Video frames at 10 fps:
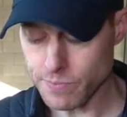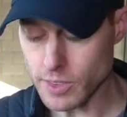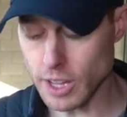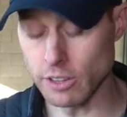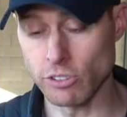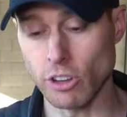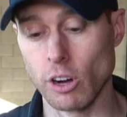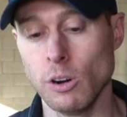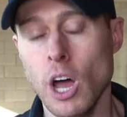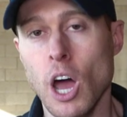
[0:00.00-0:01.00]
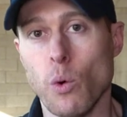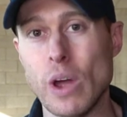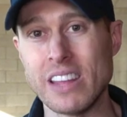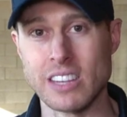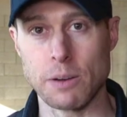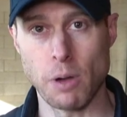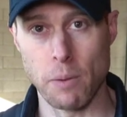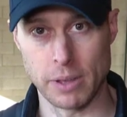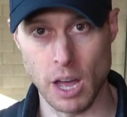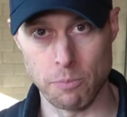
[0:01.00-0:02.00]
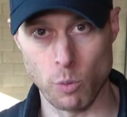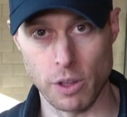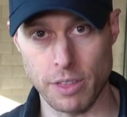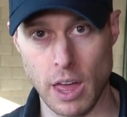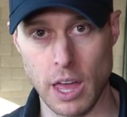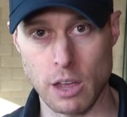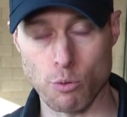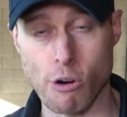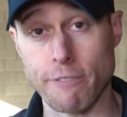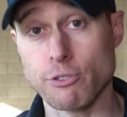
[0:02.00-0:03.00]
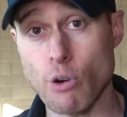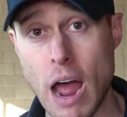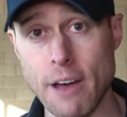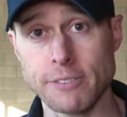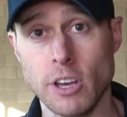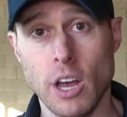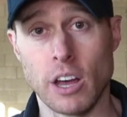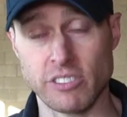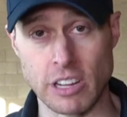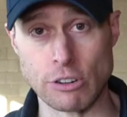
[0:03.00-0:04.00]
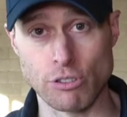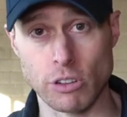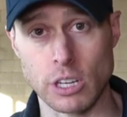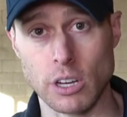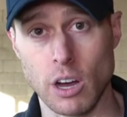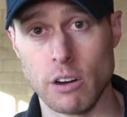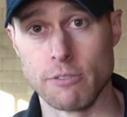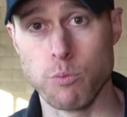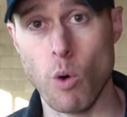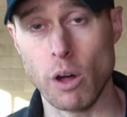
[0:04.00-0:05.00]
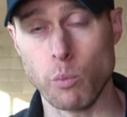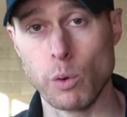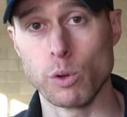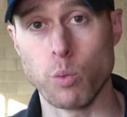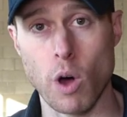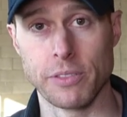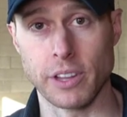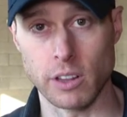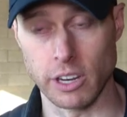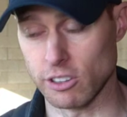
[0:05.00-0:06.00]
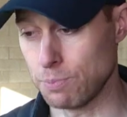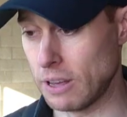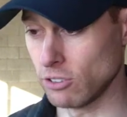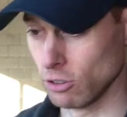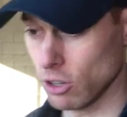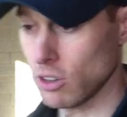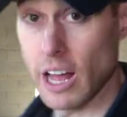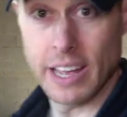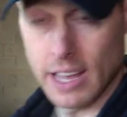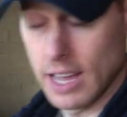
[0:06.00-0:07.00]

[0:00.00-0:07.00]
and so we ended up coming up with a rough draft, essentially, of what we would want the clinic space to look like.